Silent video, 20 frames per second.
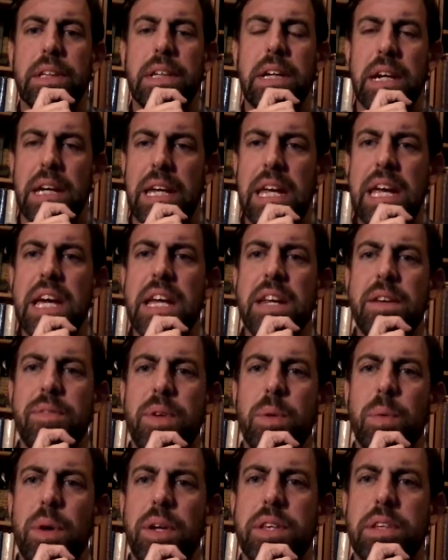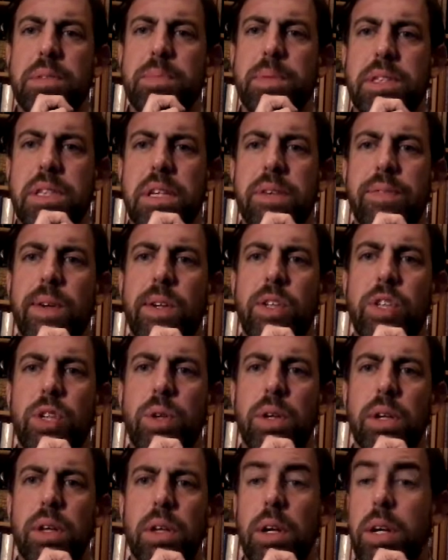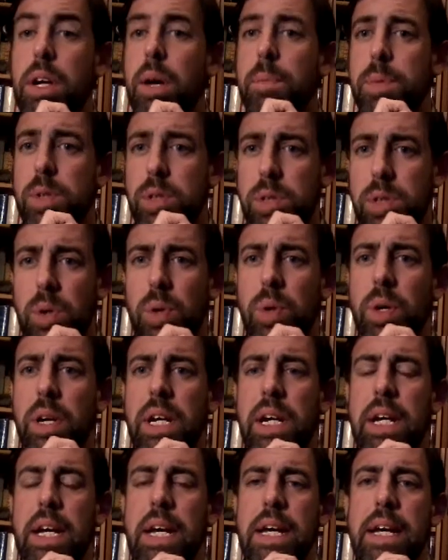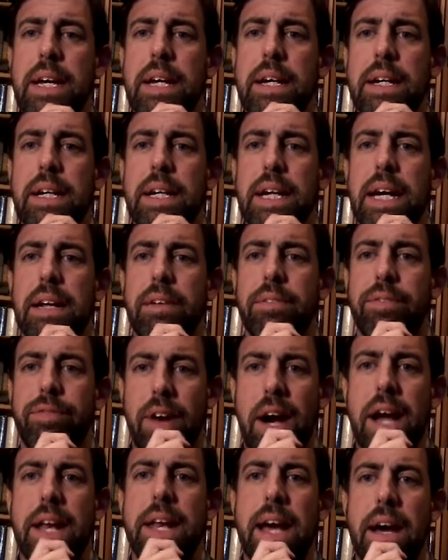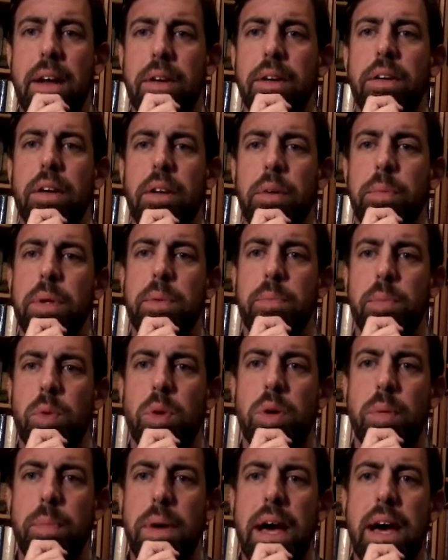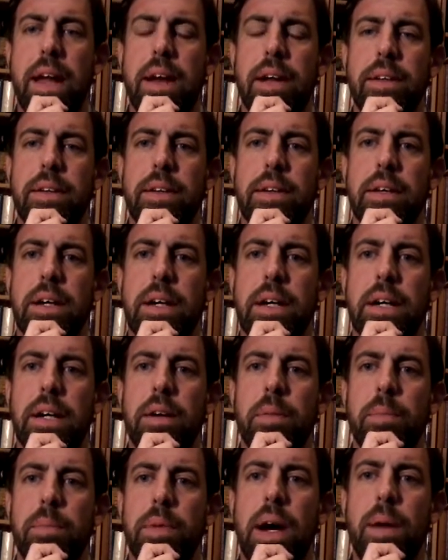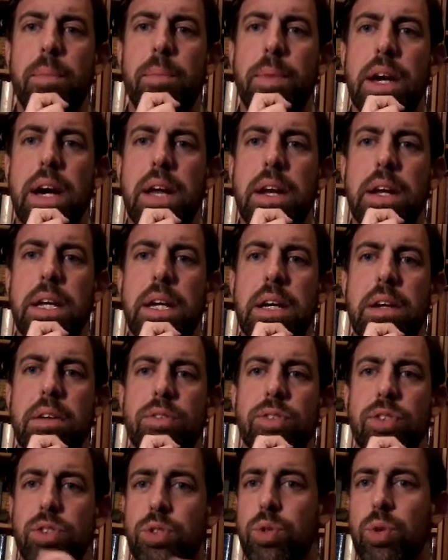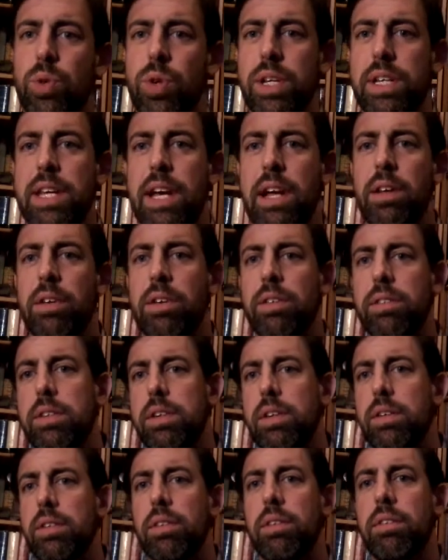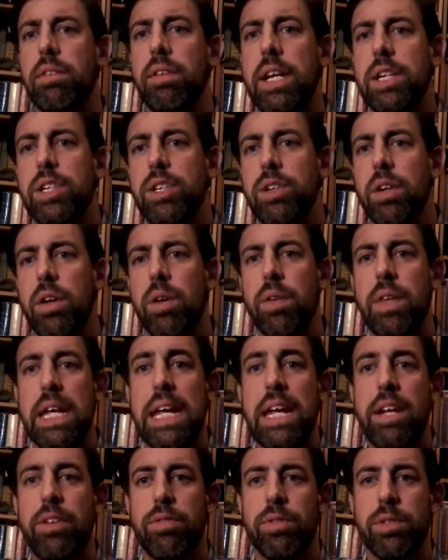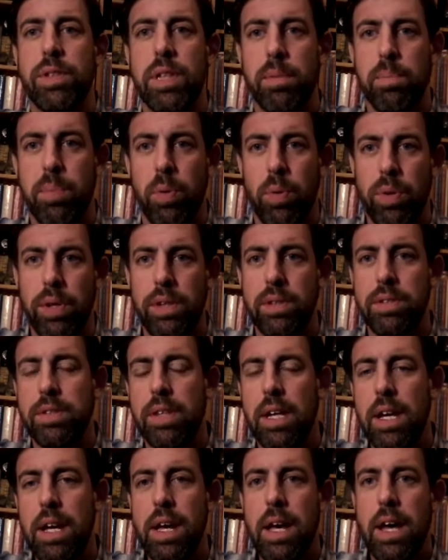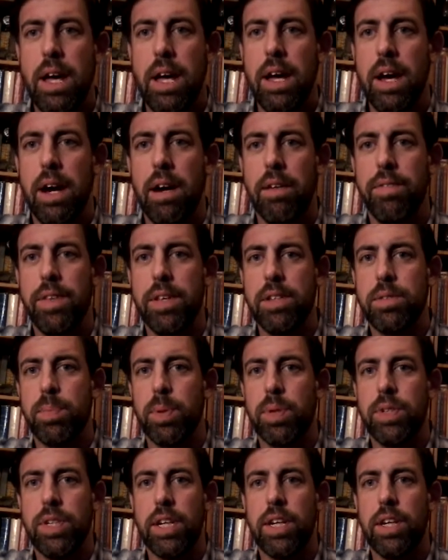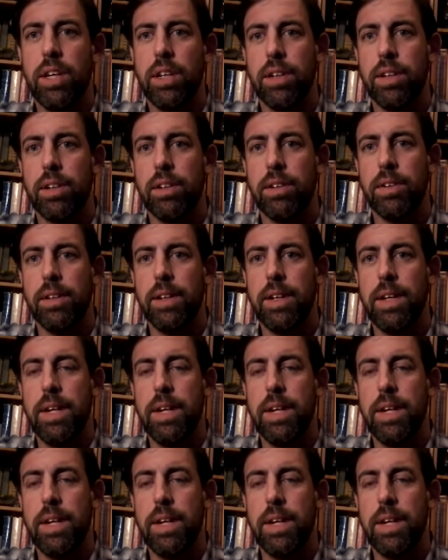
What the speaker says: Again, if you want the specifics, you can look up the story and find out a little bit more about it. I'm kind of here as a storyteller to let you know the interesting points of this particular